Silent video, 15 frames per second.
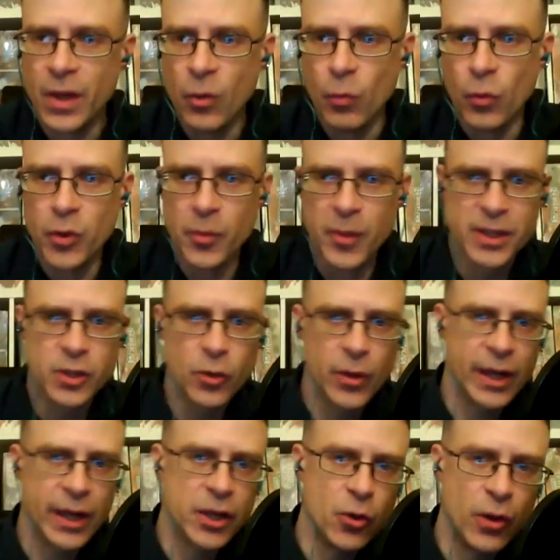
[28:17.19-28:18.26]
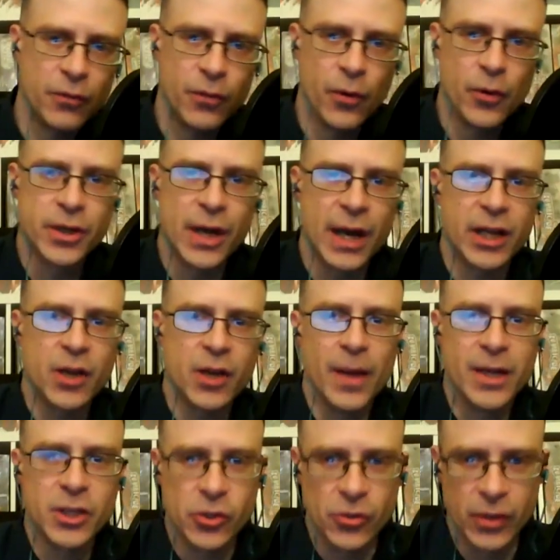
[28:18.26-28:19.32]
will you be doing a UFO
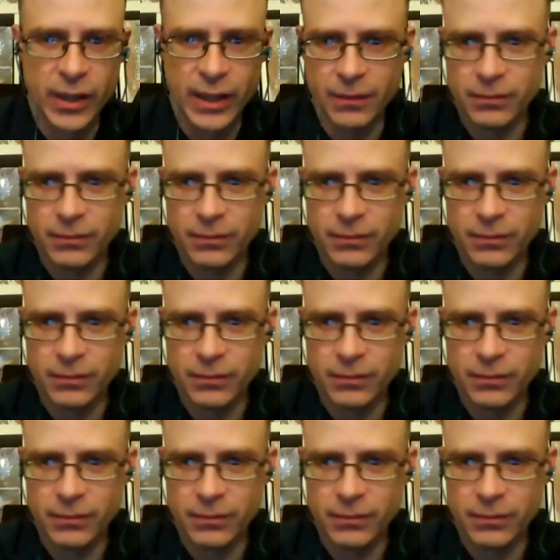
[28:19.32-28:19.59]
documentary?"